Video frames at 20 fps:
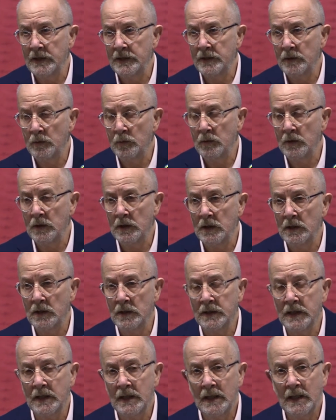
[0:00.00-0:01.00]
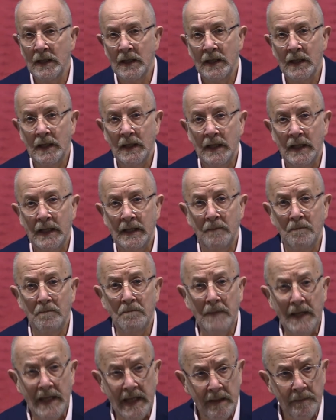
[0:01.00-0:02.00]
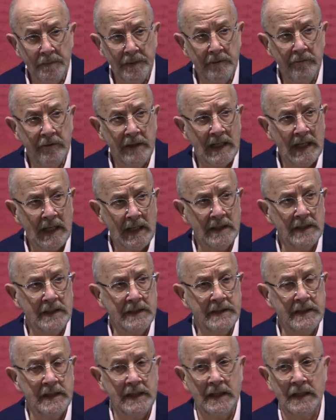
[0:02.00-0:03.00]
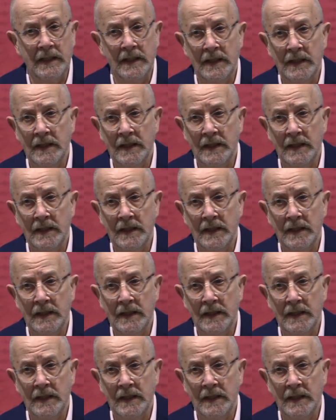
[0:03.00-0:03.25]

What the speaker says: in the world, it may be reality,